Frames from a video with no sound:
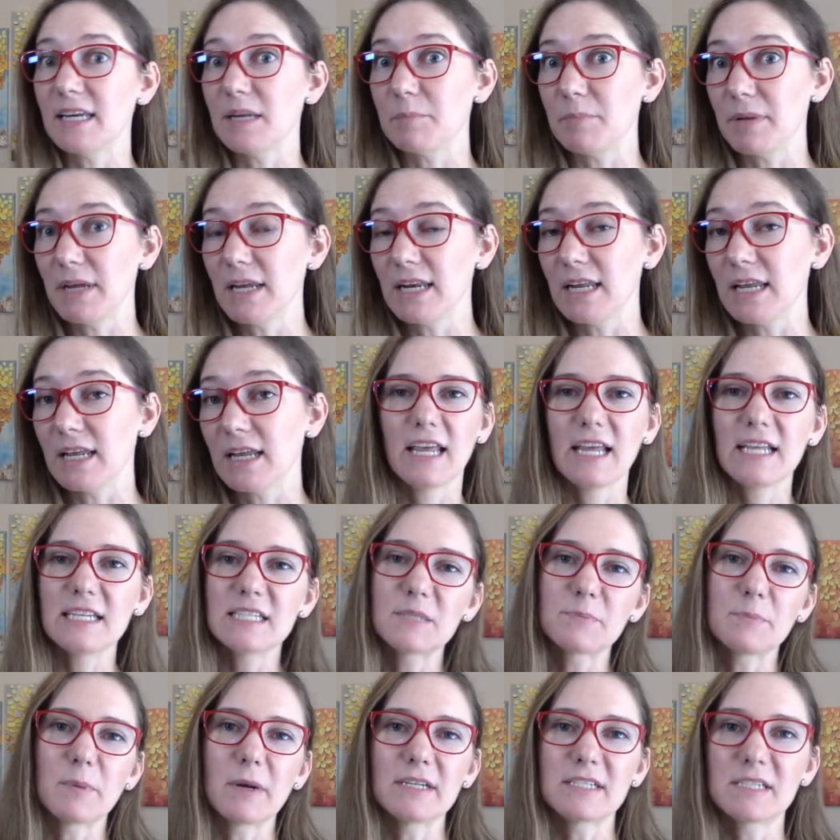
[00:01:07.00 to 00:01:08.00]
Beanie. It
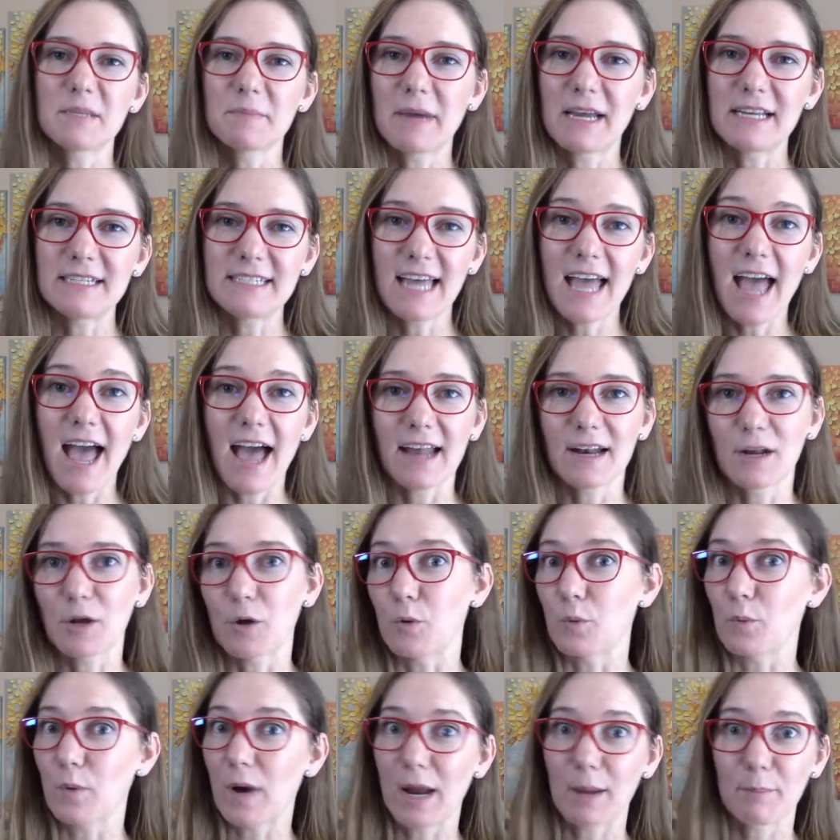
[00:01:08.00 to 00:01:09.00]
spread to my dad,
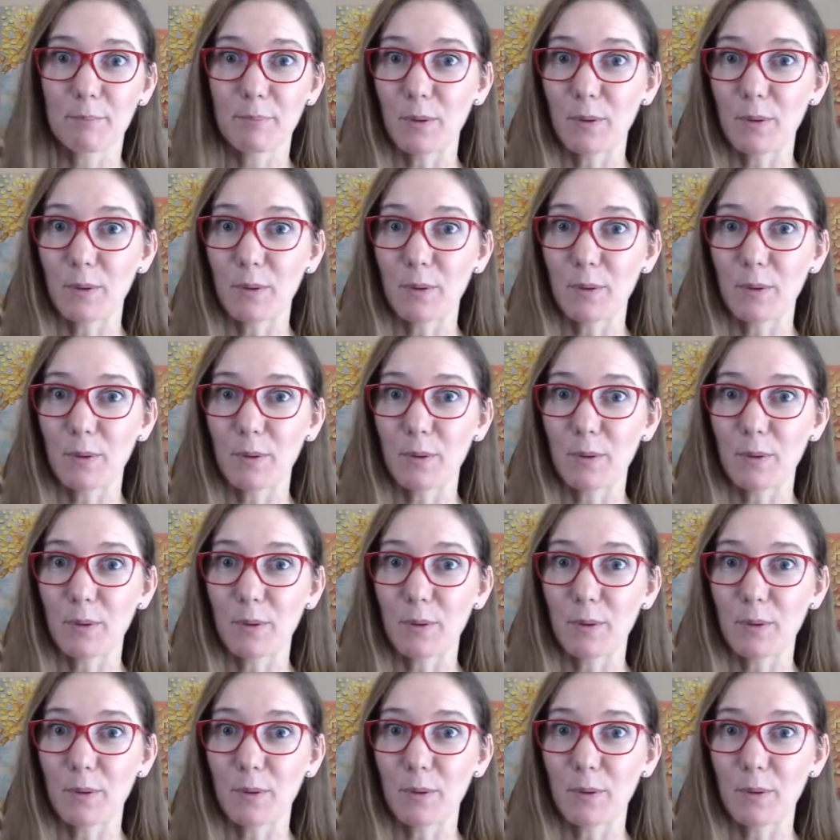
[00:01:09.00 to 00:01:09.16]
Grampy